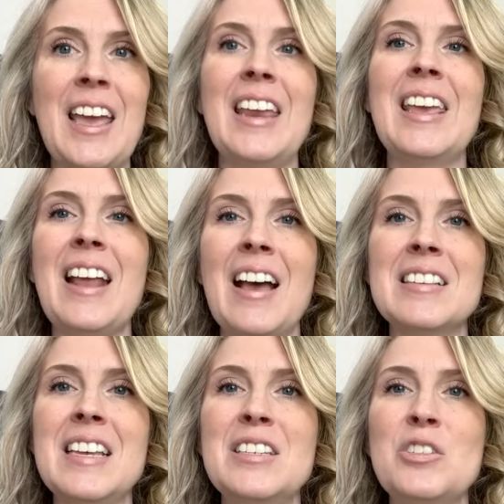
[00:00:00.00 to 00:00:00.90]
and get
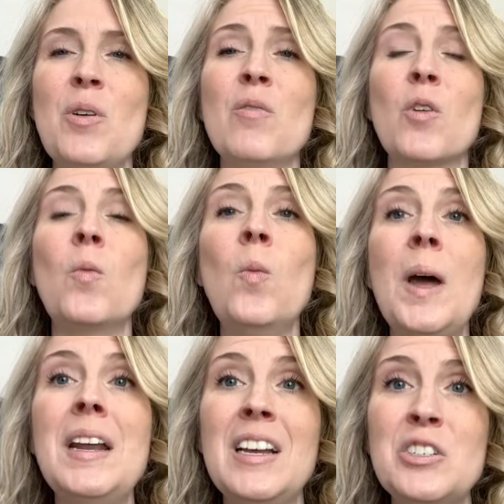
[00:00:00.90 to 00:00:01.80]
access to over
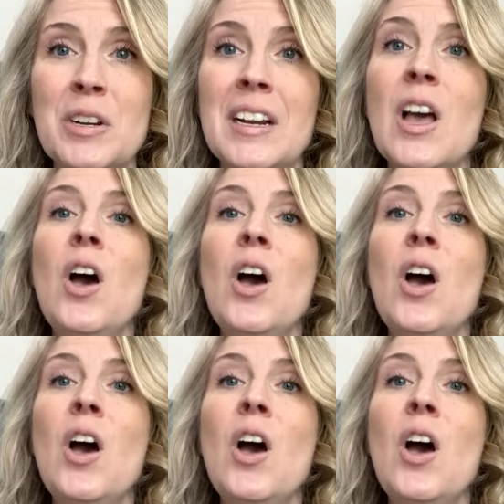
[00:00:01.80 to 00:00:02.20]
100